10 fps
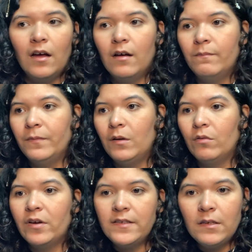They
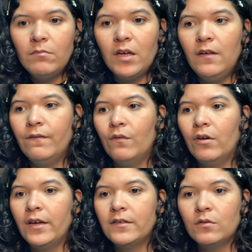were raising money
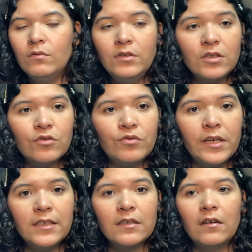for a school
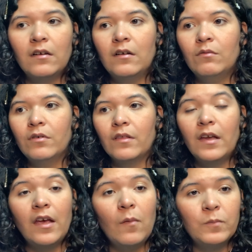district where they
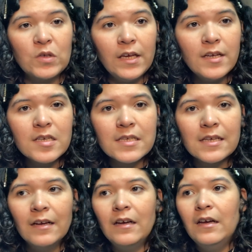helped kids,
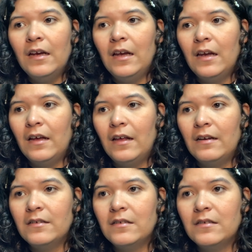
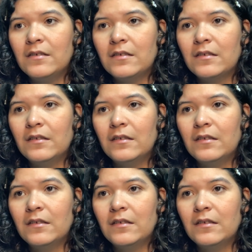and